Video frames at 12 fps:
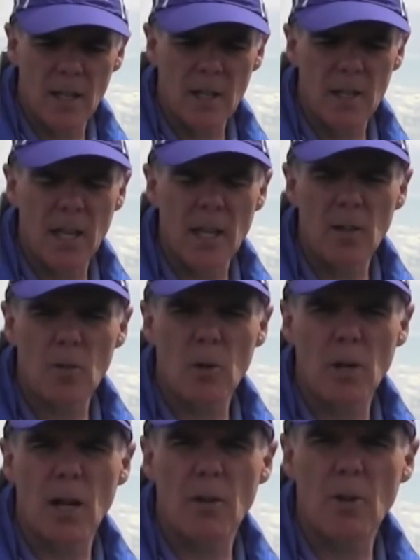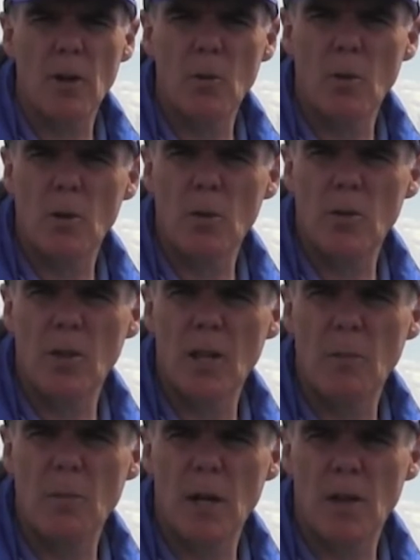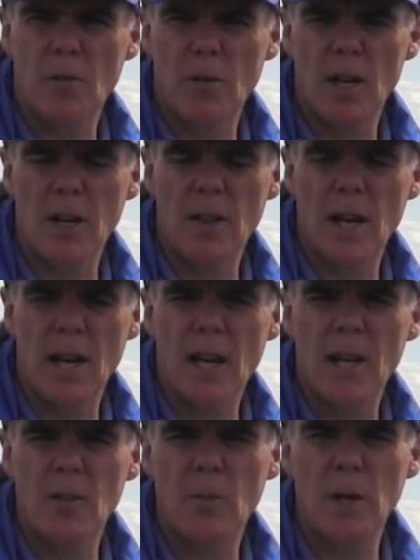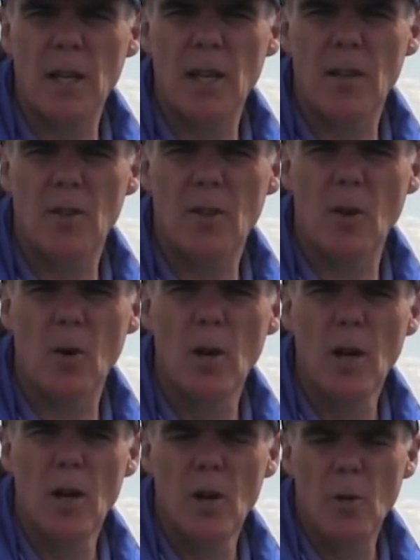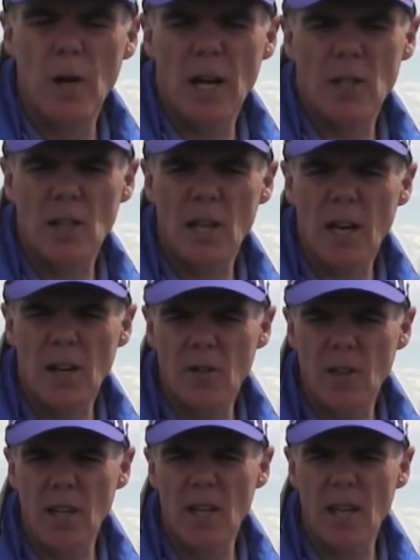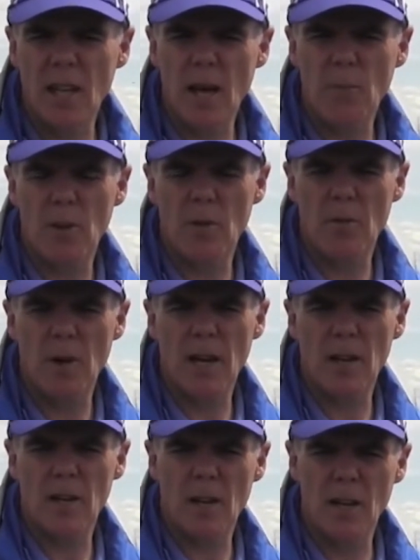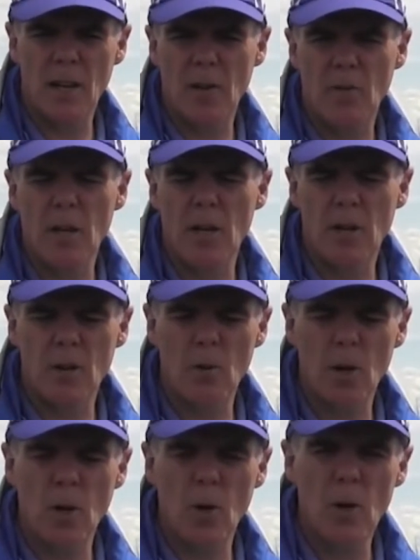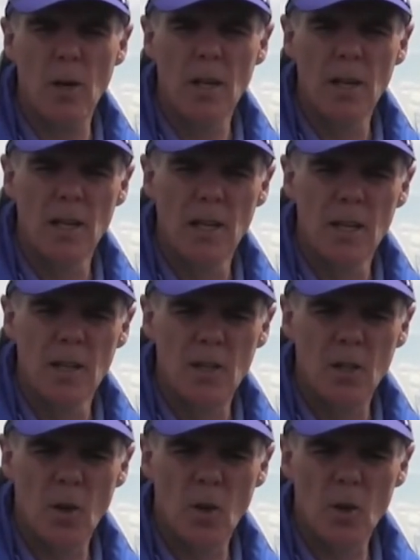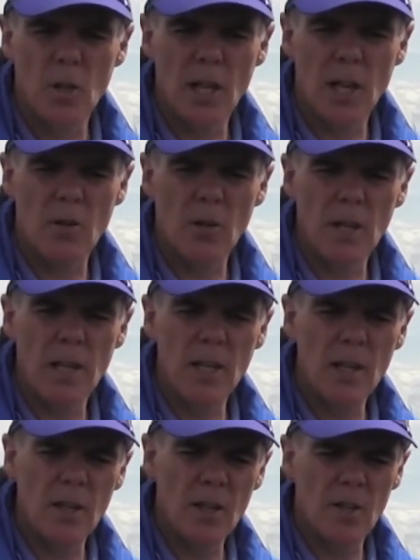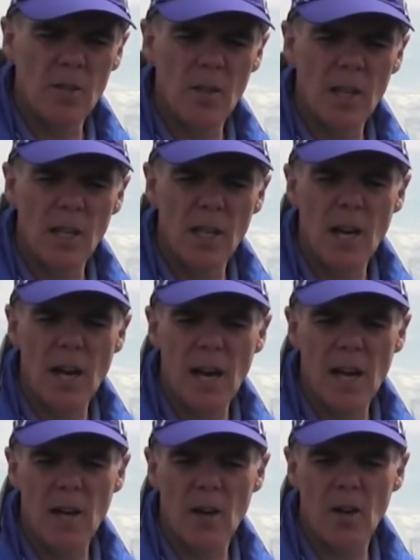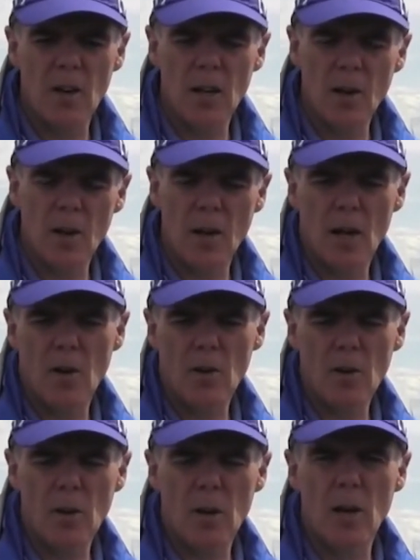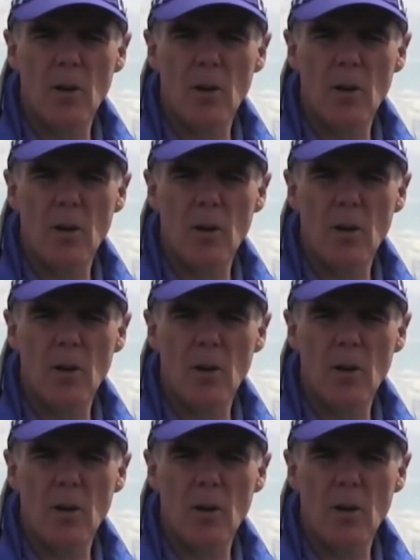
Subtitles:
shanks were covering what was seeded by the front at that high speed, and so we actually got a seeding depth effect on every other row. So generally, seeding higher, although